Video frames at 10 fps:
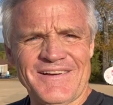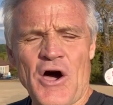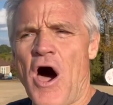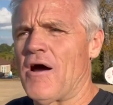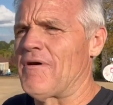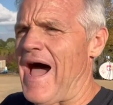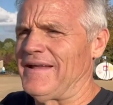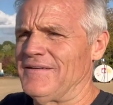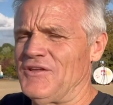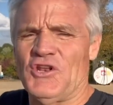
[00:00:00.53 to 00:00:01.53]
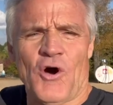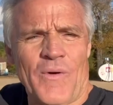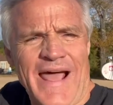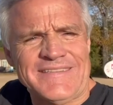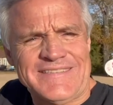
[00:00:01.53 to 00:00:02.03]
All right. You know,
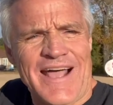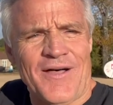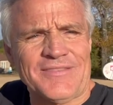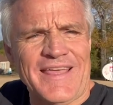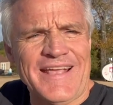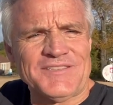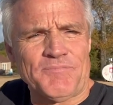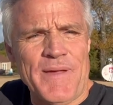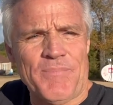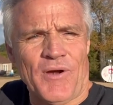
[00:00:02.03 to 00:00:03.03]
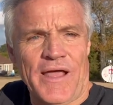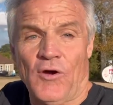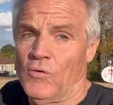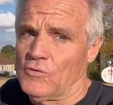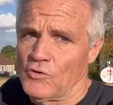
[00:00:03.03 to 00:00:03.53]
when I sell things, people are like,
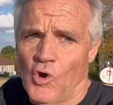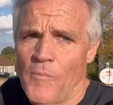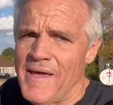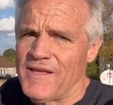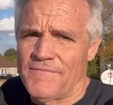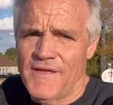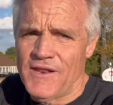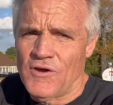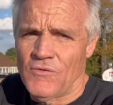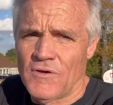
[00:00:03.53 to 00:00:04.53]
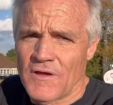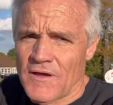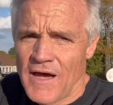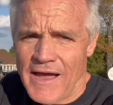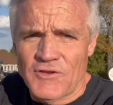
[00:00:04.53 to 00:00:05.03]
oh, don't make a video.
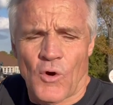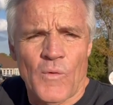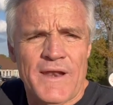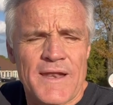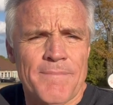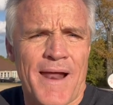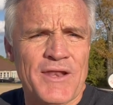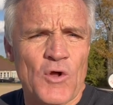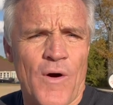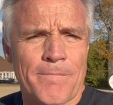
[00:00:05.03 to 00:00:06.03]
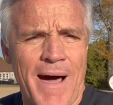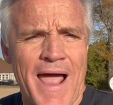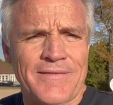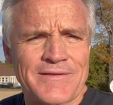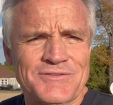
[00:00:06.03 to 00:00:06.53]
I don't want anybody to know I'm
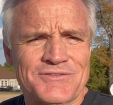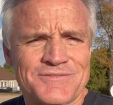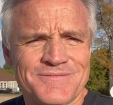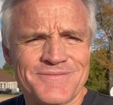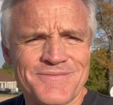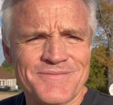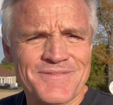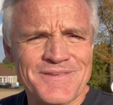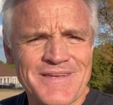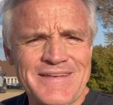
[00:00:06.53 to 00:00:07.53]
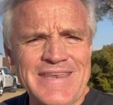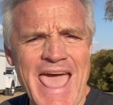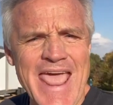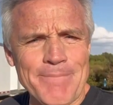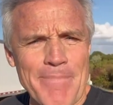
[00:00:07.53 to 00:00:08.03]
buying this.
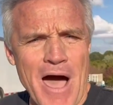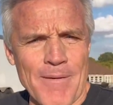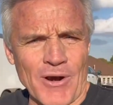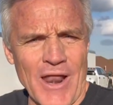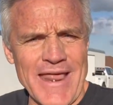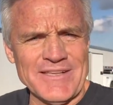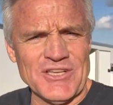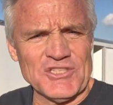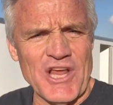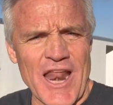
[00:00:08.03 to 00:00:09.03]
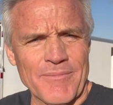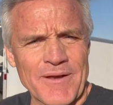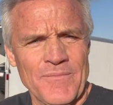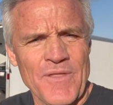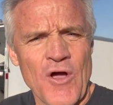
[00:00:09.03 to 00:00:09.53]
Tate Bomber, ladies and gentlemen.
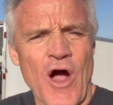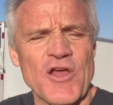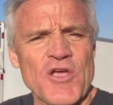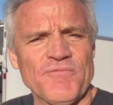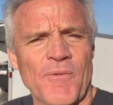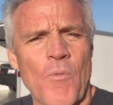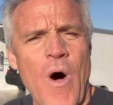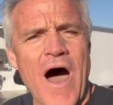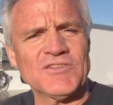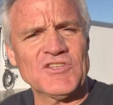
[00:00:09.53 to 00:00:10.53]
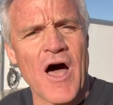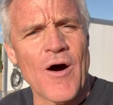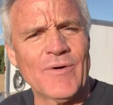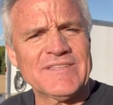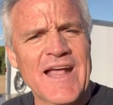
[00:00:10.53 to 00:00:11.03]
Are you from
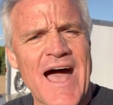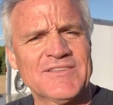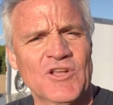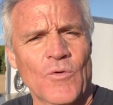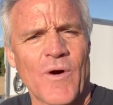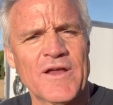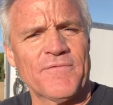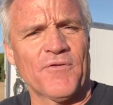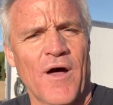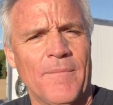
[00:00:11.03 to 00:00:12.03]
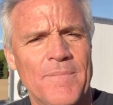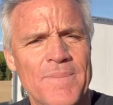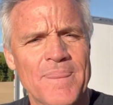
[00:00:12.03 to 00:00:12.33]
Wausau, Wisconsin, or where are you from?